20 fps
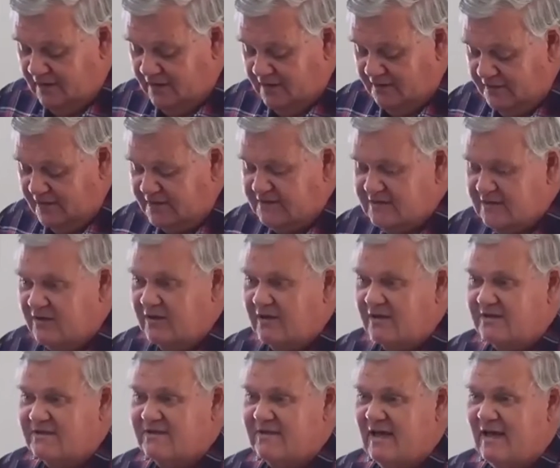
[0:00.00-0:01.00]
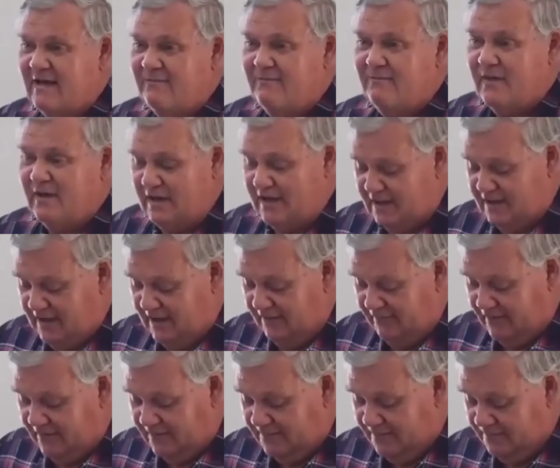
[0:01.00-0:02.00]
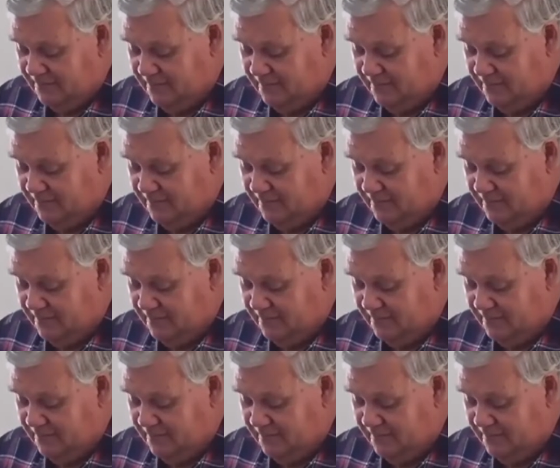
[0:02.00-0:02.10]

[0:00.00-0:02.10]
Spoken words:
Things like a son being given,